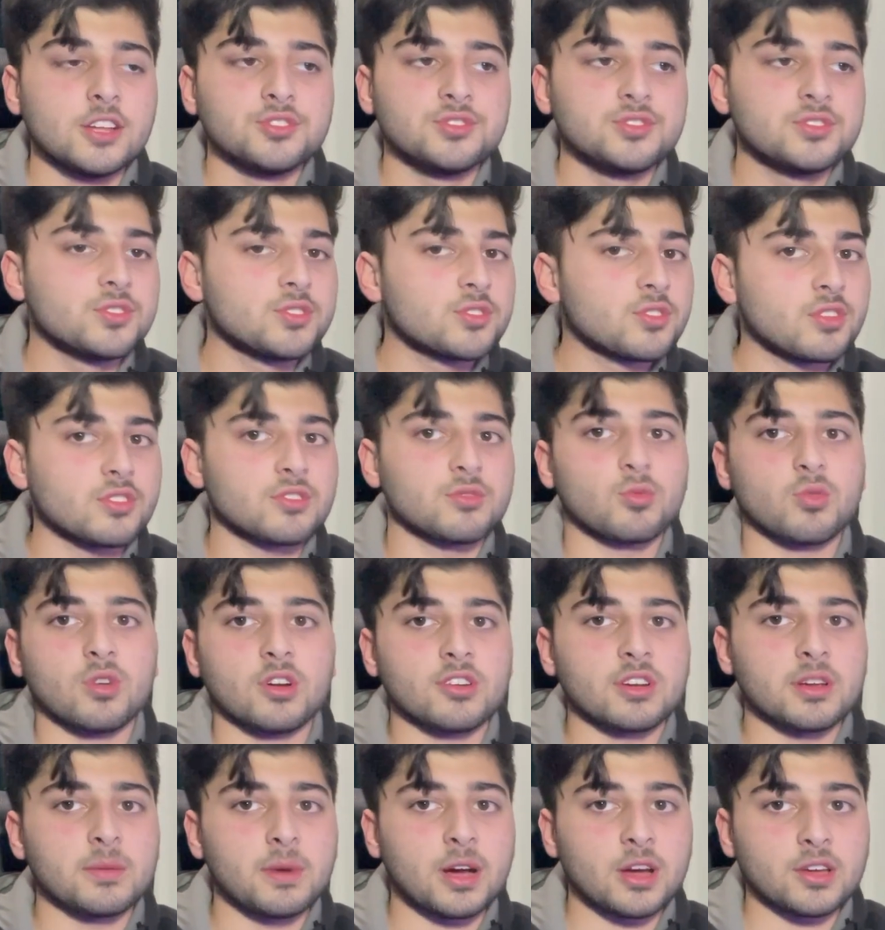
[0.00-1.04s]
Do not
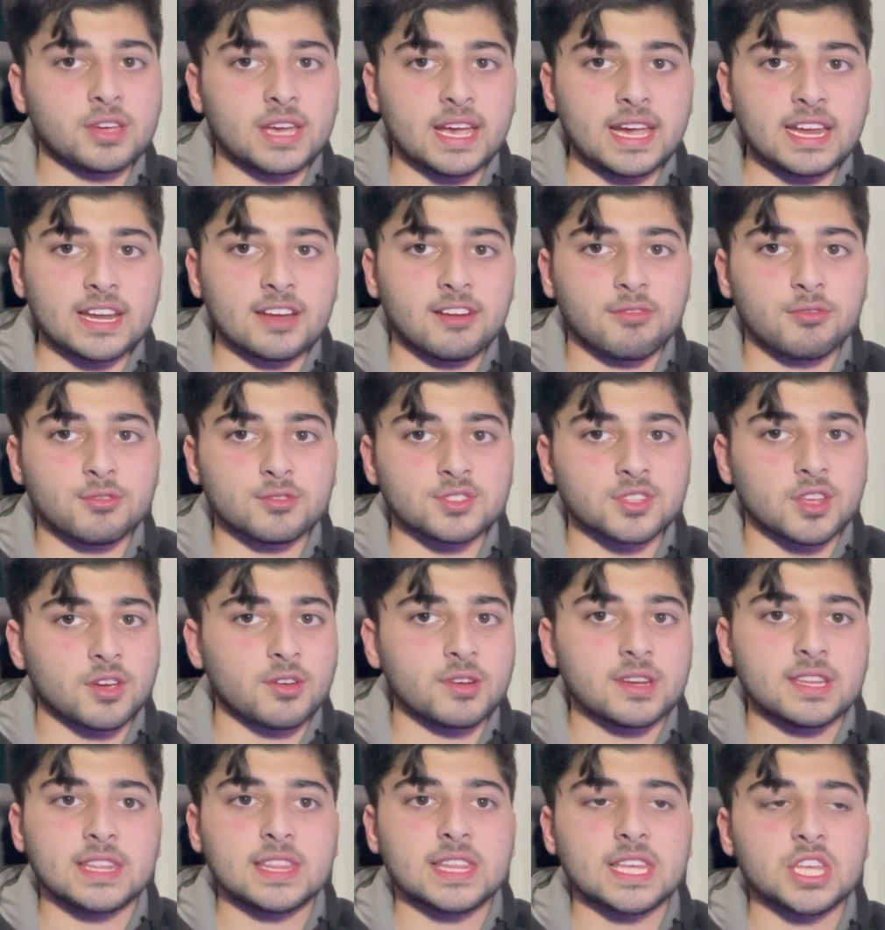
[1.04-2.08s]
worry about your A-levels. The
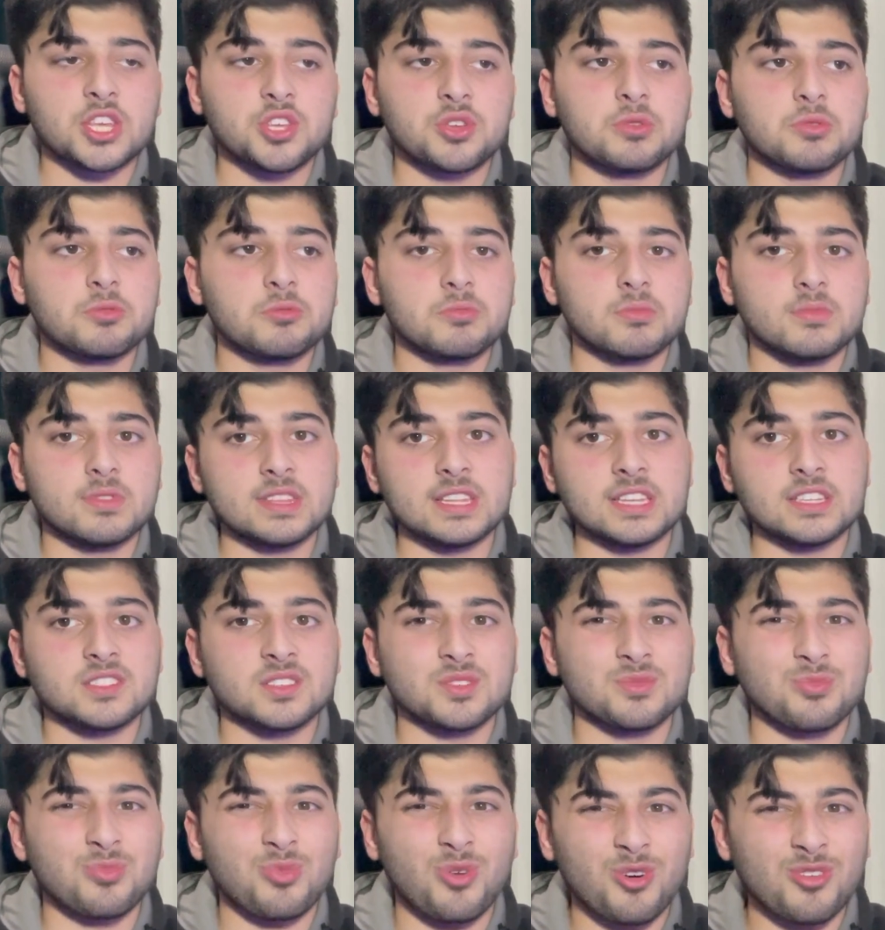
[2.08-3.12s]
only thing you need
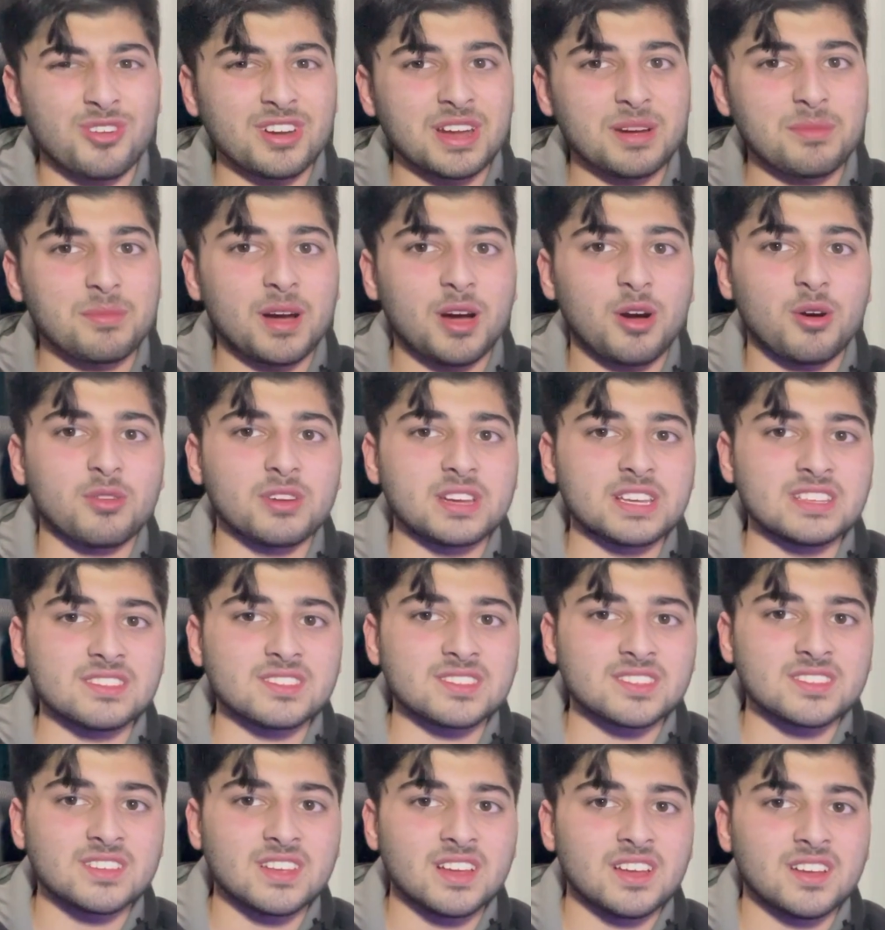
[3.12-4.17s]
to worry about
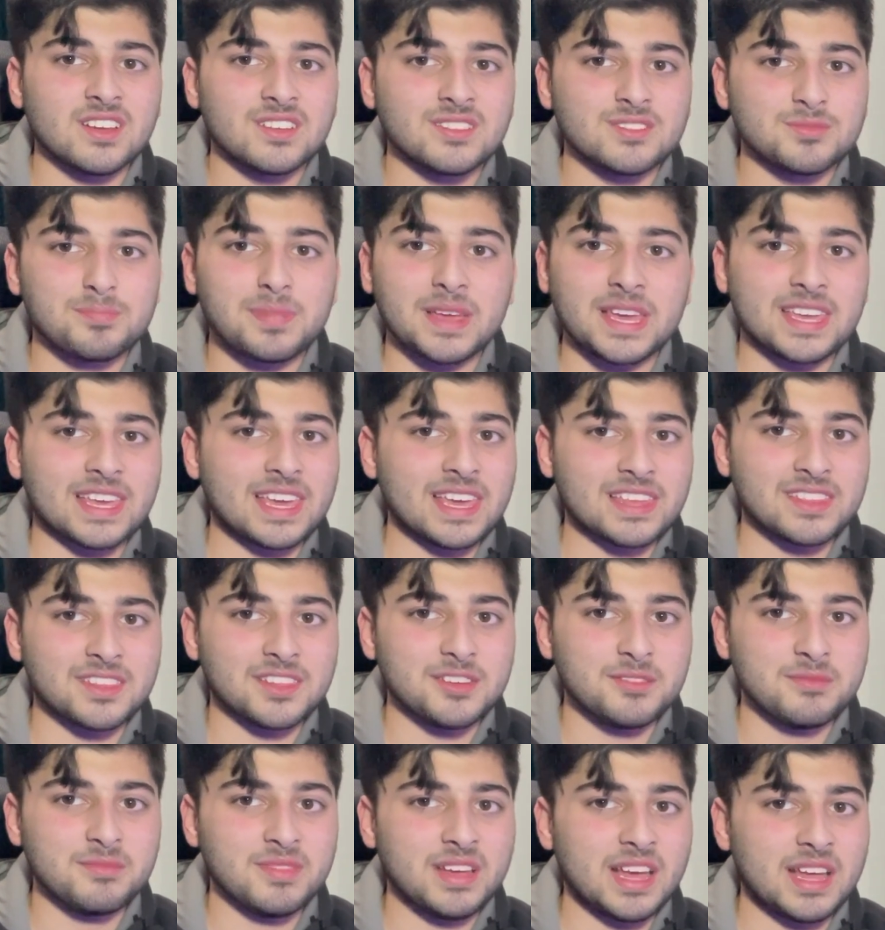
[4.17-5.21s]
is picking
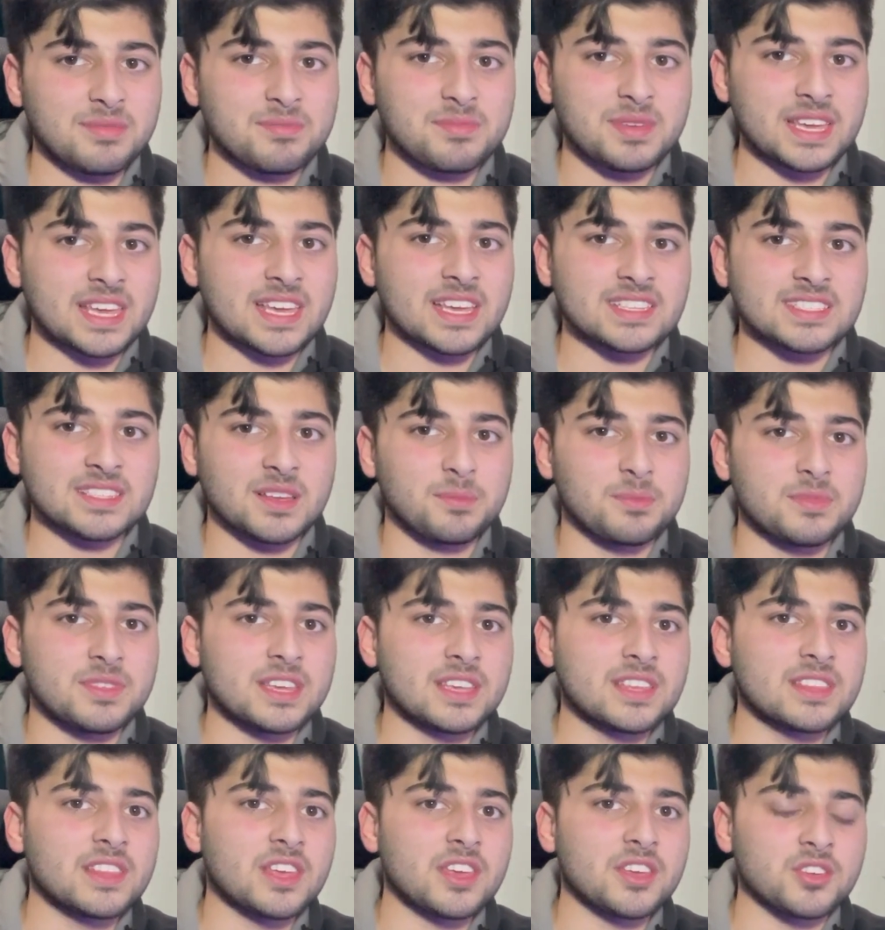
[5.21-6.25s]
them and picking
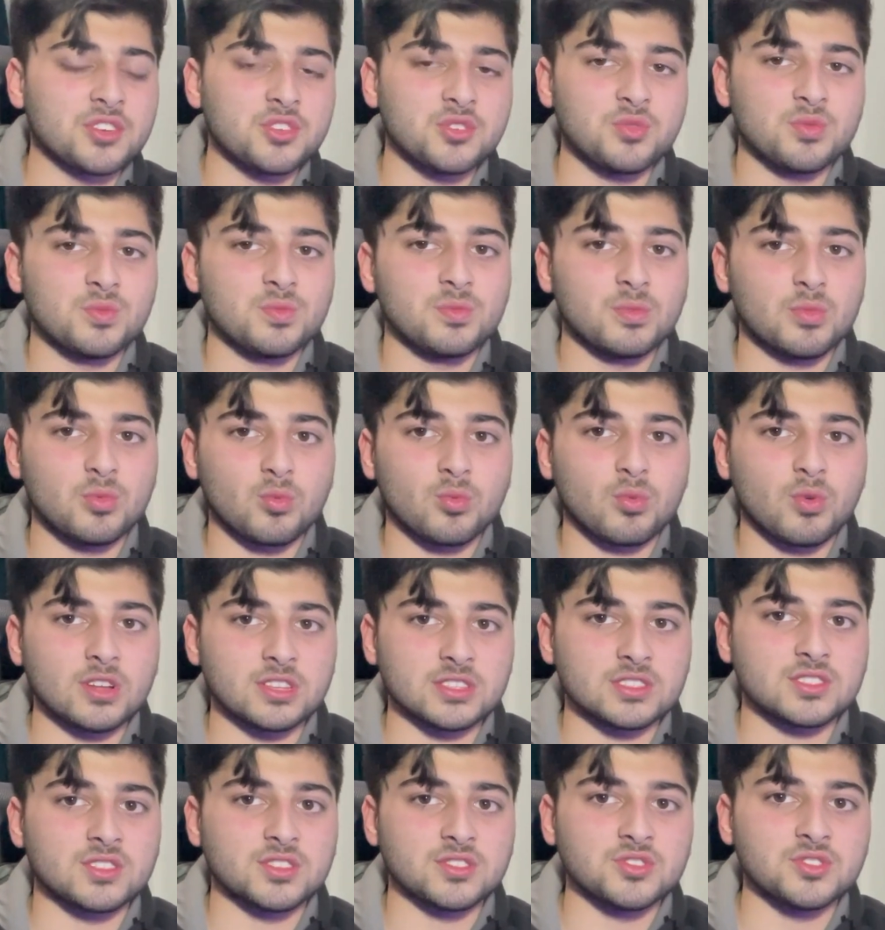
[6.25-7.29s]
something that you
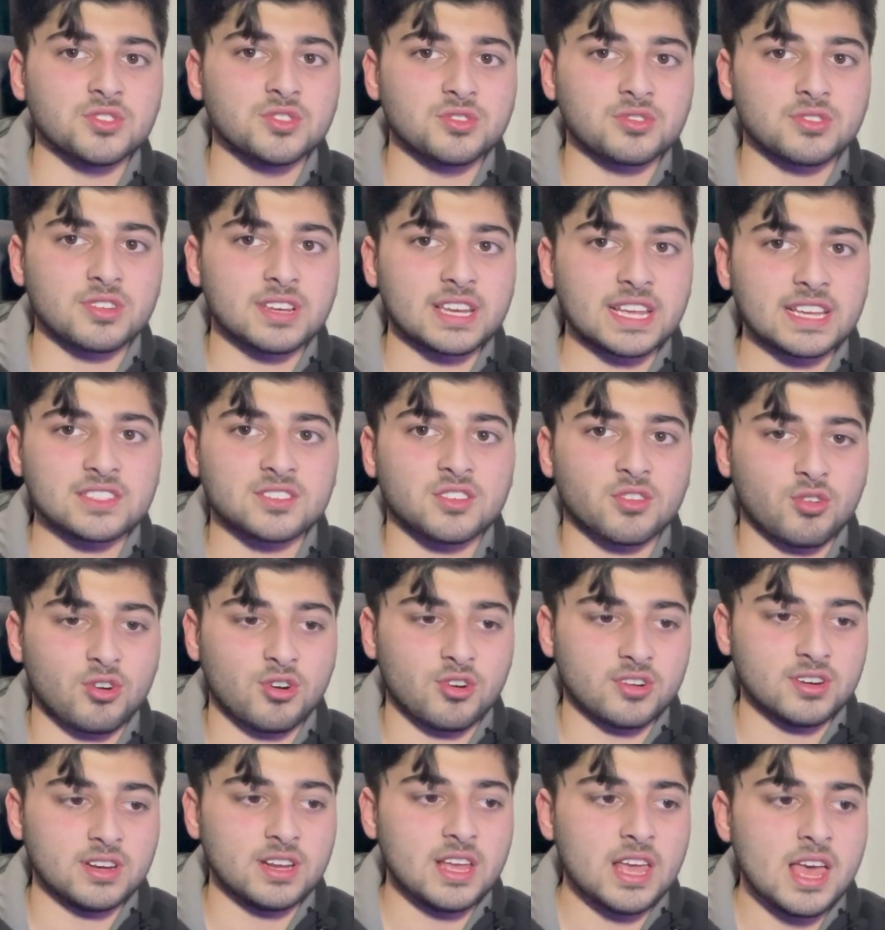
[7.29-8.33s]
want to do later on.